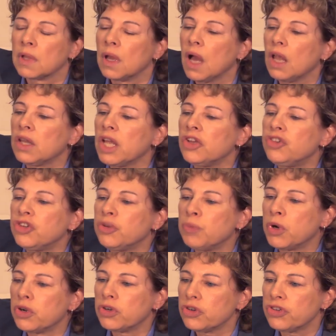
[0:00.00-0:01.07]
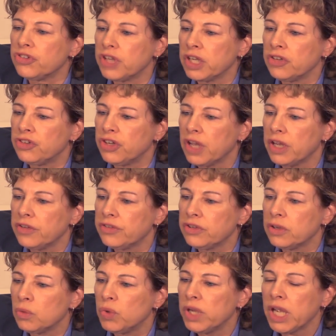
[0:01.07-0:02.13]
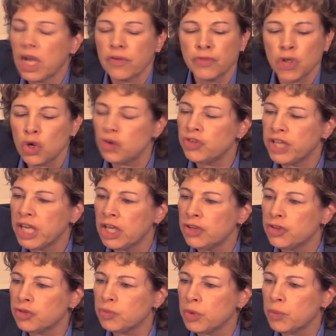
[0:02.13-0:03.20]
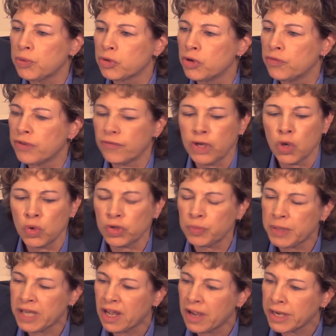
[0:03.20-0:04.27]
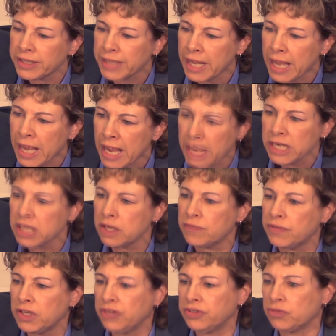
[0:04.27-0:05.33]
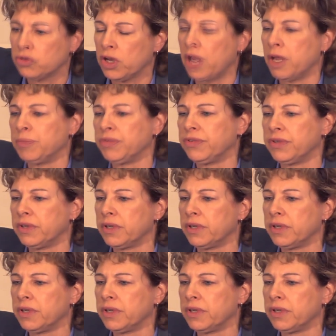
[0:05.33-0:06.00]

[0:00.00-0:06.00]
Alleged murder, Sanchez. We have no tangible proof of who is behind any of these crimes.